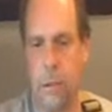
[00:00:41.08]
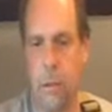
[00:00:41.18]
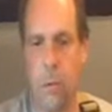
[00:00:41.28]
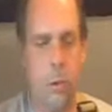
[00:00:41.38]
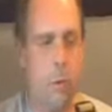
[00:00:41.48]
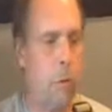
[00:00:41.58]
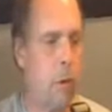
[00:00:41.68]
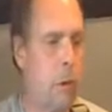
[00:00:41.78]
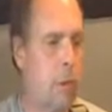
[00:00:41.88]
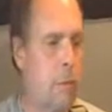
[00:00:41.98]
in order to
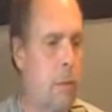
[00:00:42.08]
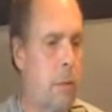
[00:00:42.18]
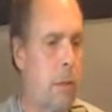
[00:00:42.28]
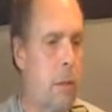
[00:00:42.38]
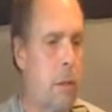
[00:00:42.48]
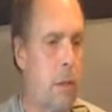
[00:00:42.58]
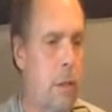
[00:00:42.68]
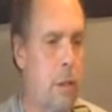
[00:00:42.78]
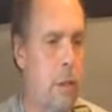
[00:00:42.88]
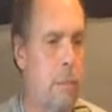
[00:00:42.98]
follow the subsequent
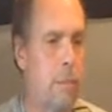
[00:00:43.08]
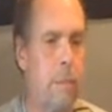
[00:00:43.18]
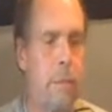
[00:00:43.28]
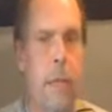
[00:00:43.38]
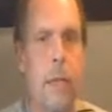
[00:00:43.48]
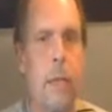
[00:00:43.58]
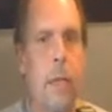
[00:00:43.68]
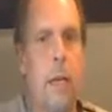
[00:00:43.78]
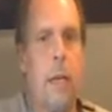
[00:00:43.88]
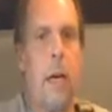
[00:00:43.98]
discussions.
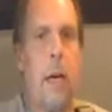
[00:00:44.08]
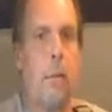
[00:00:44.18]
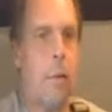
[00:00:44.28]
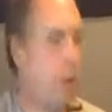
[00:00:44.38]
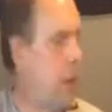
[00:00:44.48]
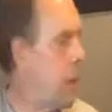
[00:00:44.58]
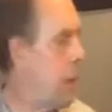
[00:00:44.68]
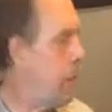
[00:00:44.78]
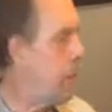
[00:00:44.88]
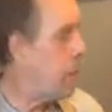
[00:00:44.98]
And we're
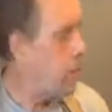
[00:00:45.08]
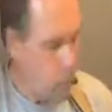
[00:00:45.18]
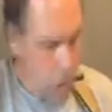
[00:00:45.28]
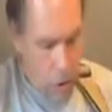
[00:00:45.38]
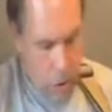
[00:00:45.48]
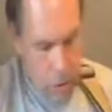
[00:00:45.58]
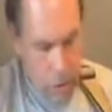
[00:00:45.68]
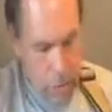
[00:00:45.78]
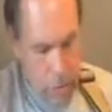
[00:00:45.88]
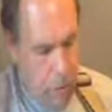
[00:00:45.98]
beginning with the
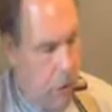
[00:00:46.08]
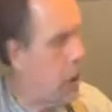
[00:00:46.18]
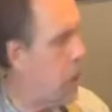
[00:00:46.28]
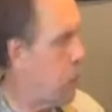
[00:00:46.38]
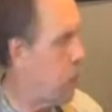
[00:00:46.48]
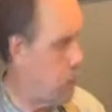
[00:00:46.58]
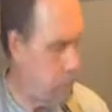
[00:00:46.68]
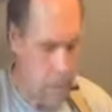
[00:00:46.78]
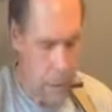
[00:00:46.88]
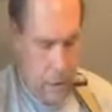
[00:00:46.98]
concept of an interval.
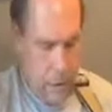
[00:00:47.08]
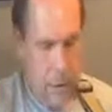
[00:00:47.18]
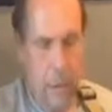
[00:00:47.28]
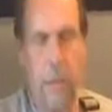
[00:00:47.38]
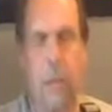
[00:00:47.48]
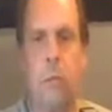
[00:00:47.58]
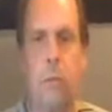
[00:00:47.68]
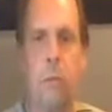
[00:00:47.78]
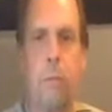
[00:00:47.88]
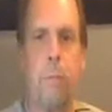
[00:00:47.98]
An
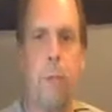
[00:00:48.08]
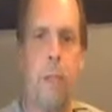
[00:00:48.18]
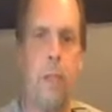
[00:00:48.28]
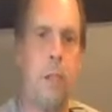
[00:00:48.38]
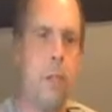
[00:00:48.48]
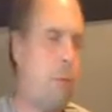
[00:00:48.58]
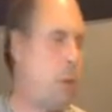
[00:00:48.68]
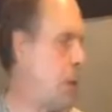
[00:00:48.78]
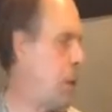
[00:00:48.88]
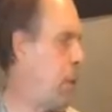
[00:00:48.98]
interval simply means the
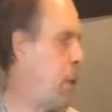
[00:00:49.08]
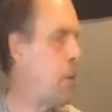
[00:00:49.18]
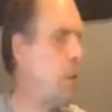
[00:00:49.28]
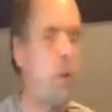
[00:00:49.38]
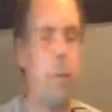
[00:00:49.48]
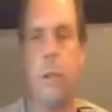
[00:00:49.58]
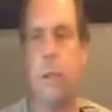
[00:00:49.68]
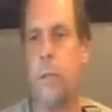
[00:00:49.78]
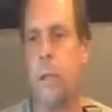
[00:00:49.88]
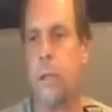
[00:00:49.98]
difference in pitch between
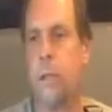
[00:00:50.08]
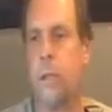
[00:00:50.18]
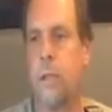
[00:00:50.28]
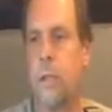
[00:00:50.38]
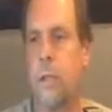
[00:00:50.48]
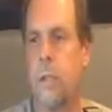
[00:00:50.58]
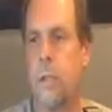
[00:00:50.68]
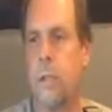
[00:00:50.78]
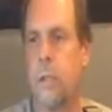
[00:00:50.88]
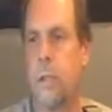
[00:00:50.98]
two notes,
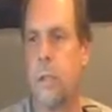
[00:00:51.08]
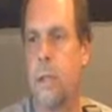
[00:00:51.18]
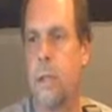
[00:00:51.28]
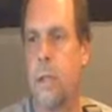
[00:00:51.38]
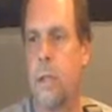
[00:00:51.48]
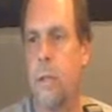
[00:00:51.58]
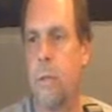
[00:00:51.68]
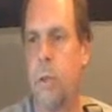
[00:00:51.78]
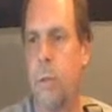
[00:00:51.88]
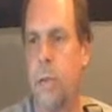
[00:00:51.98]

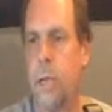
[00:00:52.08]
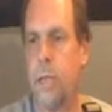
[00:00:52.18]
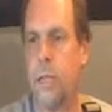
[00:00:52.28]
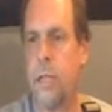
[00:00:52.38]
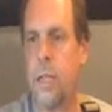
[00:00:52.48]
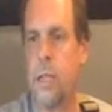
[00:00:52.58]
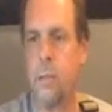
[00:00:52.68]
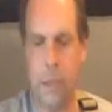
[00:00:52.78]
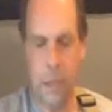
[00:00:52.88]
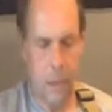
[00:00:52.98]
whether played
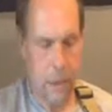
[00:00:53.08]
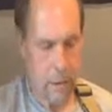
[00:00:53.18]
consecutively,